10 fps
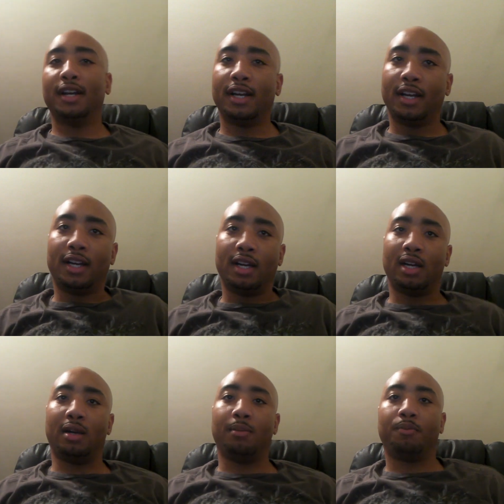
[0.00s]

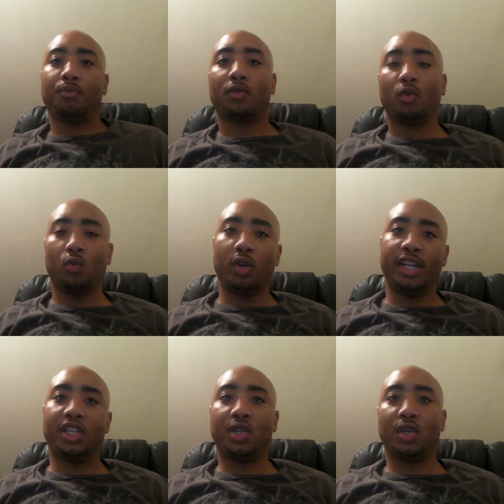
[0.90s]
um,
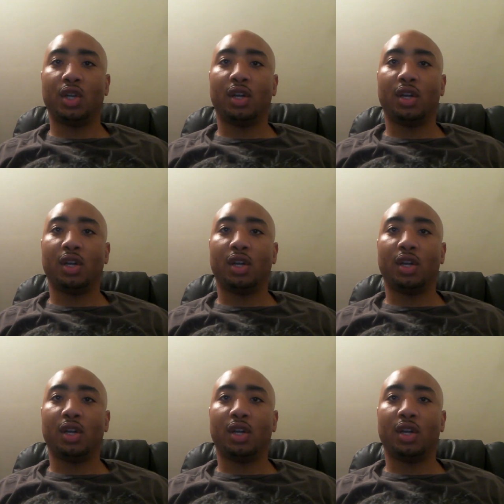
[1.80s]
which